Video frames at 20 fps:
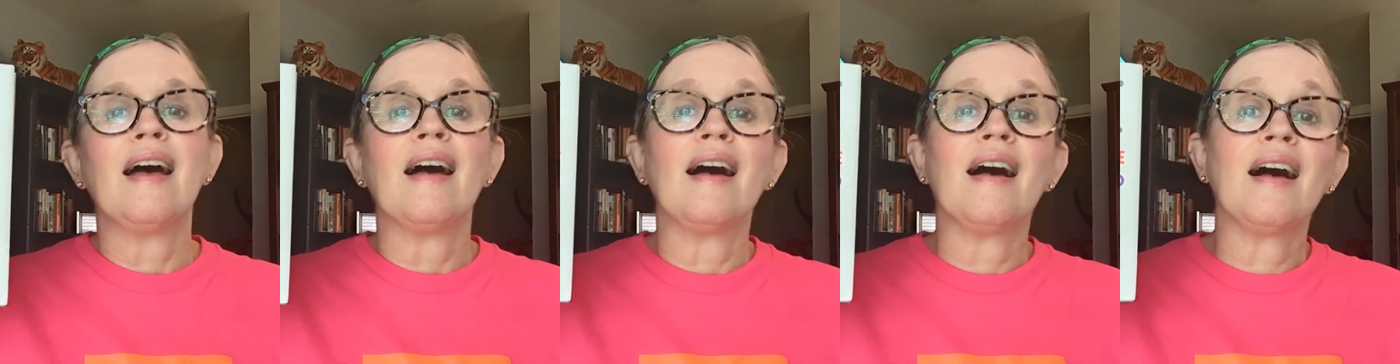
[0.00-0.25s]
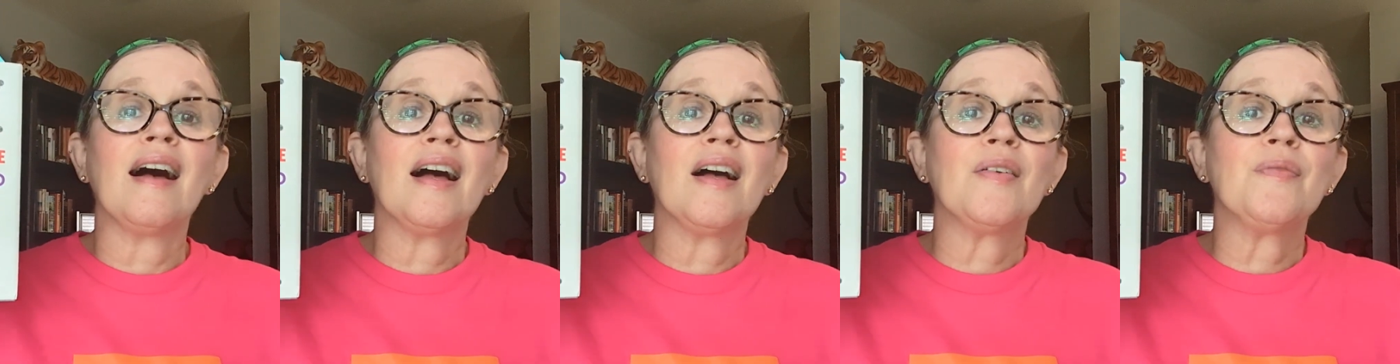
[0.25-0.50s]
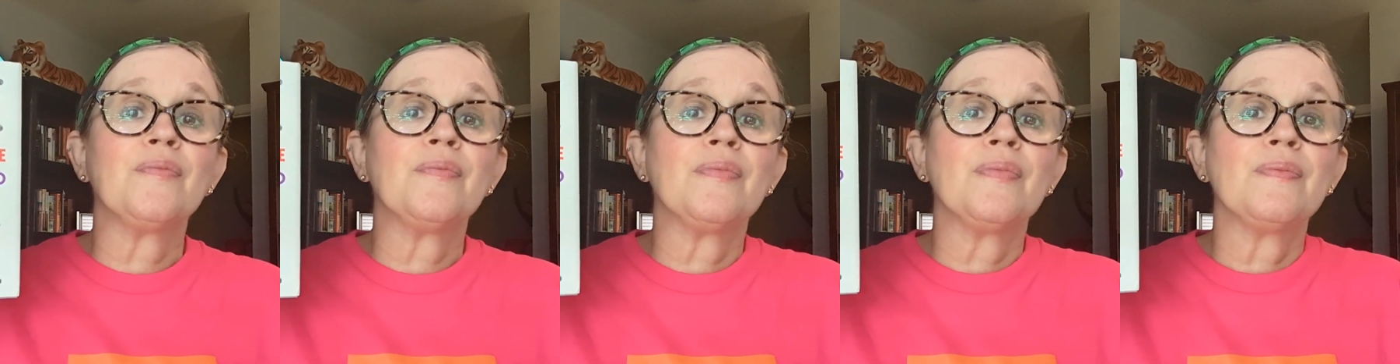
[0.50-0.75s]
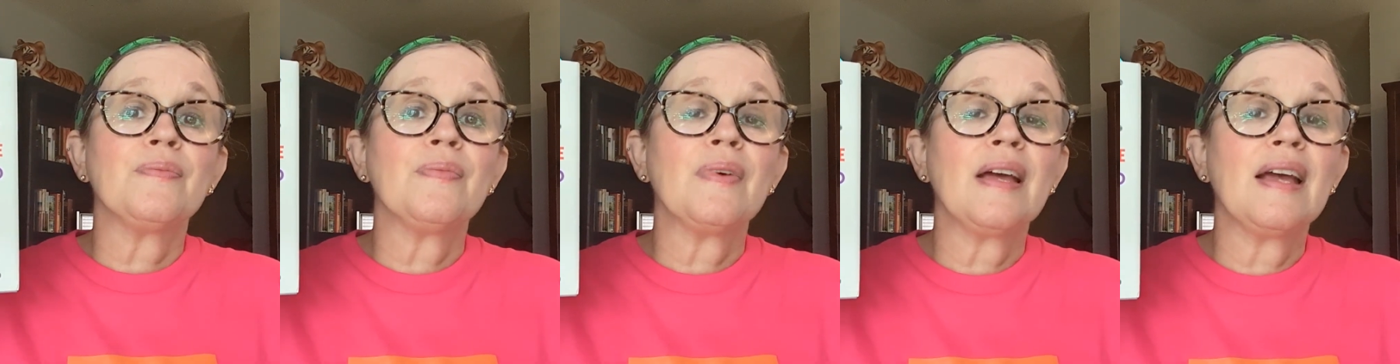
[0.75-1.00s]
um,
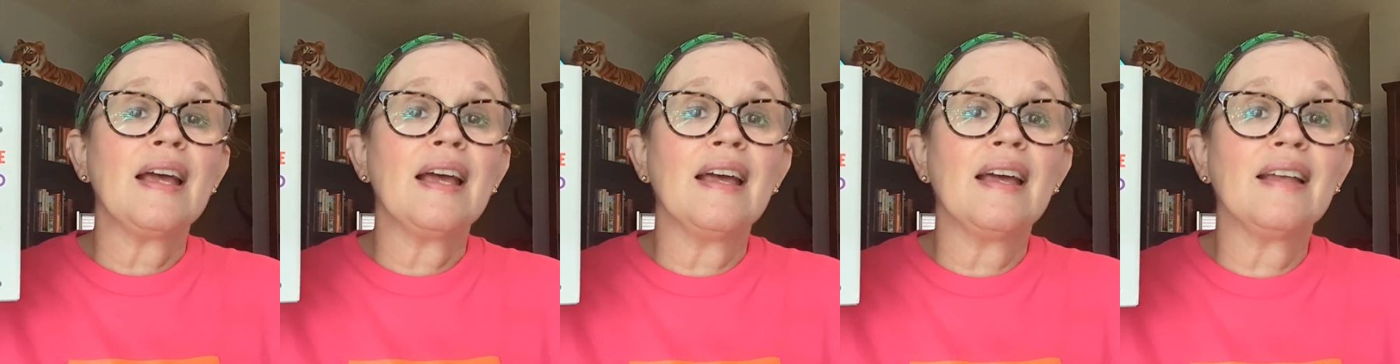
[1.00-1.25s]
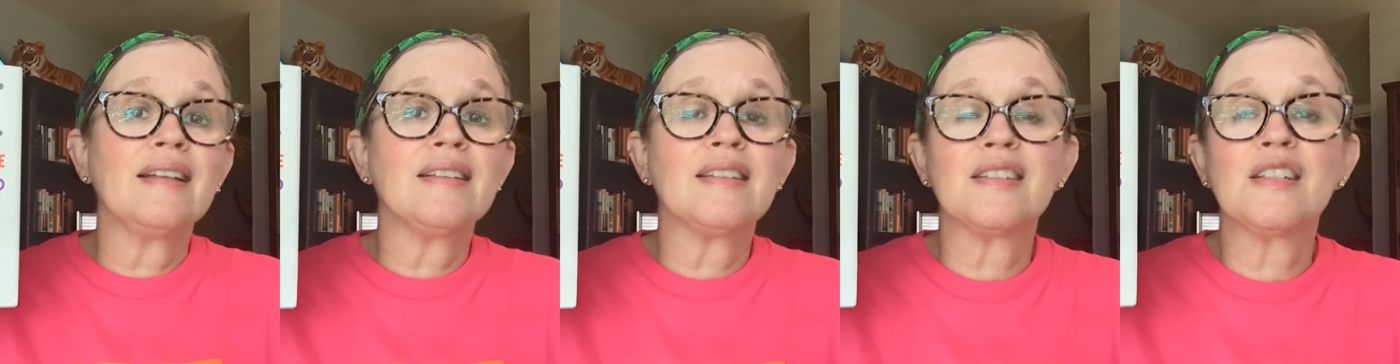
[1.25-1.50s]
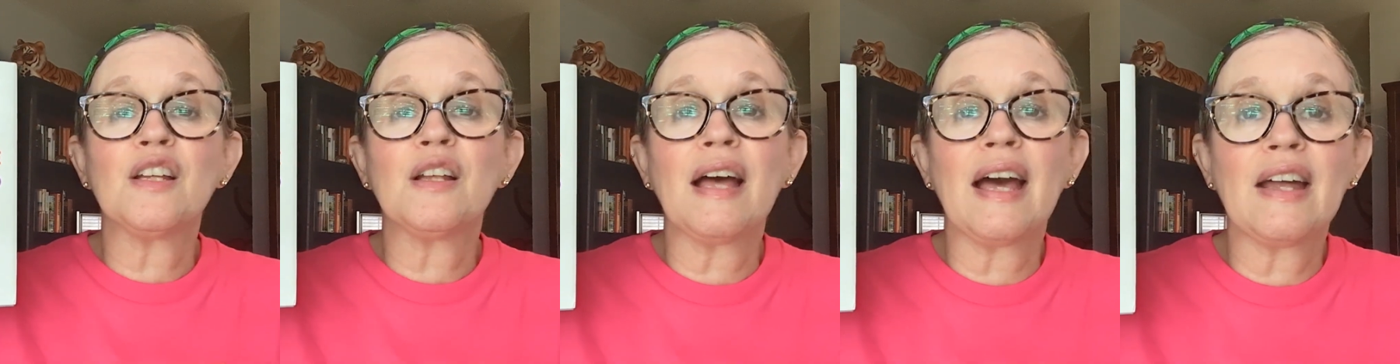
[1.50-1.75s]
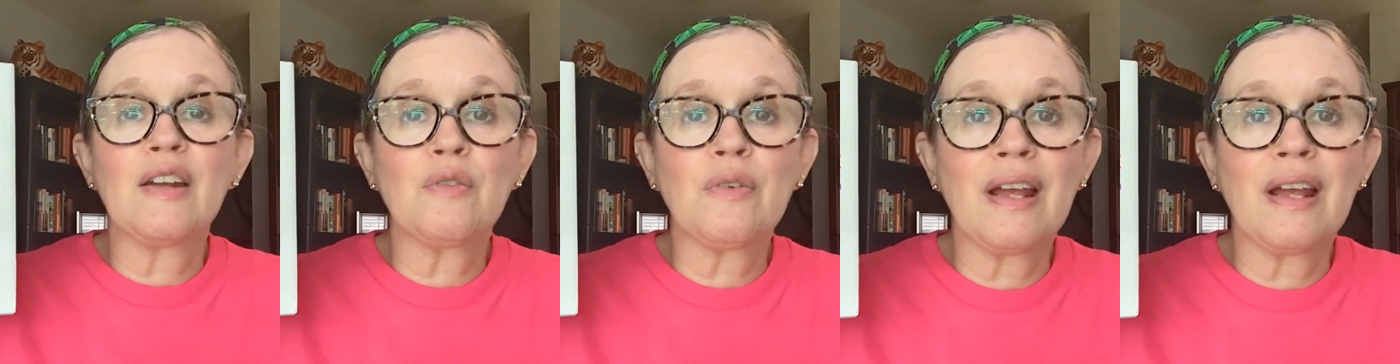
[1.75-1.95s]
and still hadn't